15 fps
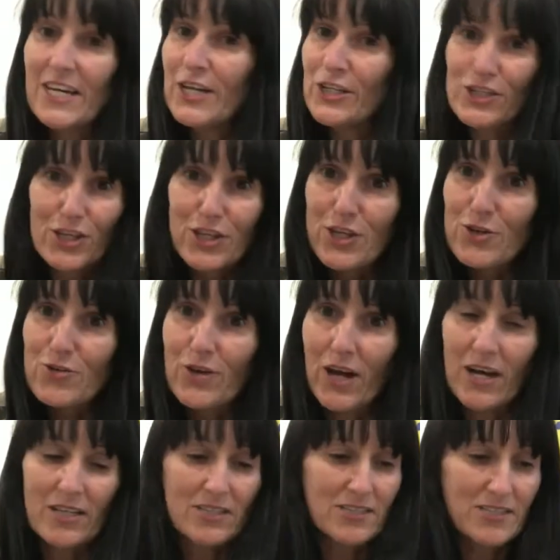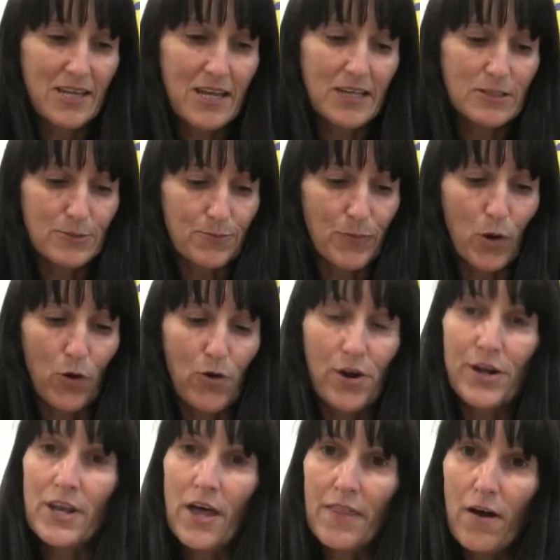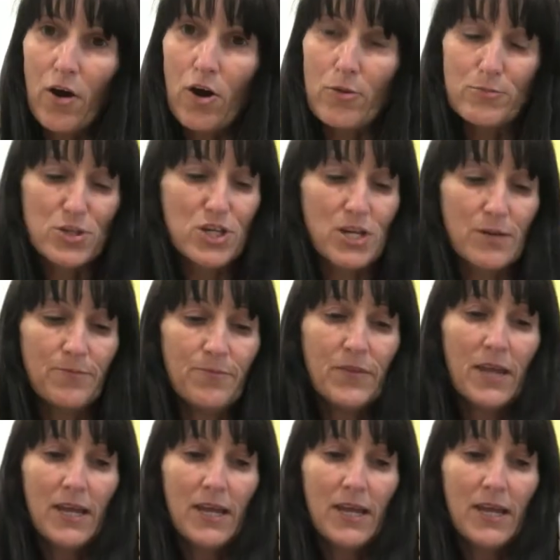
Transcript: so that you can't see it, or another option